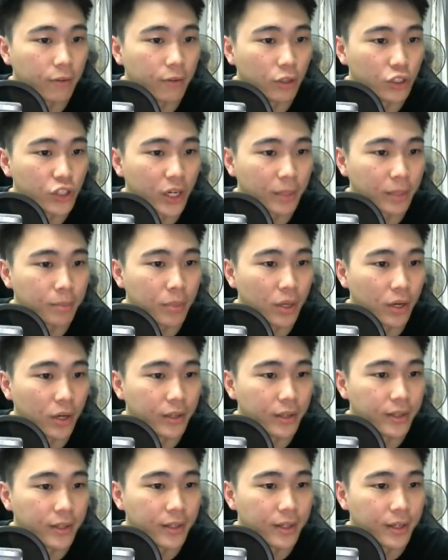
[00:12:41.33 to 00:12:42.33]
for jackpot.
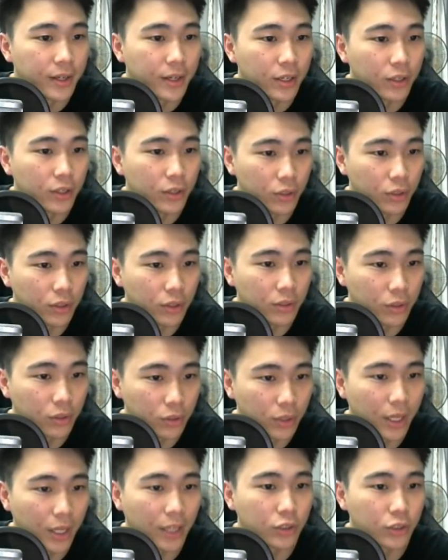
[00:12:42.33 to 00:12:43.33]

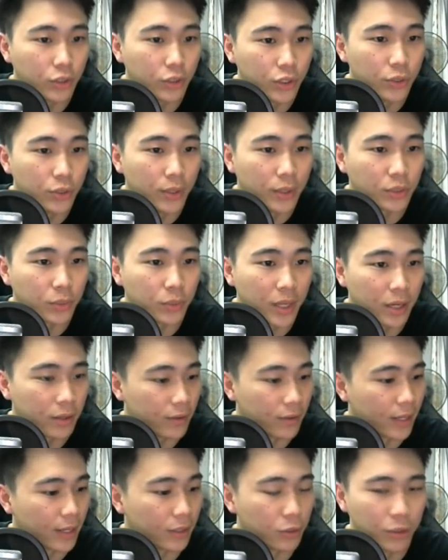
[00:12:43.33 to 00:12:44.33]
Good luck to you as well,
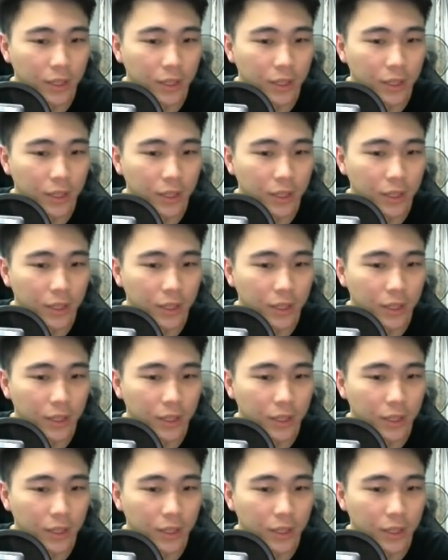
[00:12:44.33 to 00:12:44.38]
right?